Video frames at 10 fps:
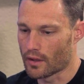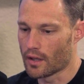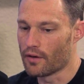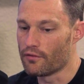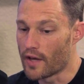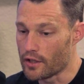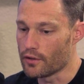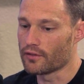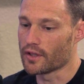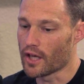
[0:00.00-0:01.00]

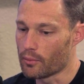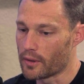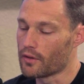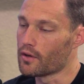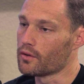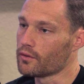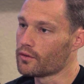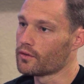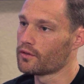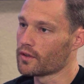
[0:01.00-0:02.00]
venues and helping
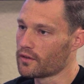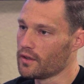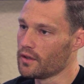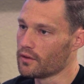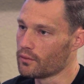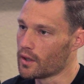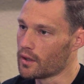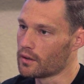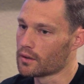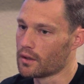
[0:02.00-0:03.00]
those succeed as
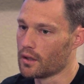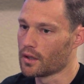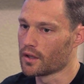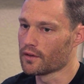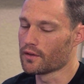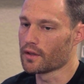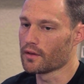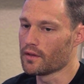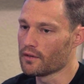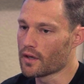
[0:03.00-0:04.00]
well. Because I
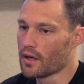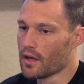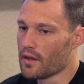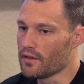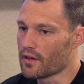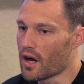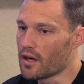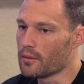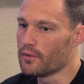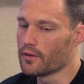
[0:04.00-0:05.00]
think these
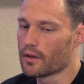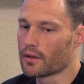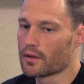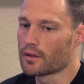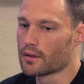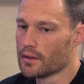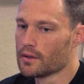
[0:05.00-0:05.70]
hubs are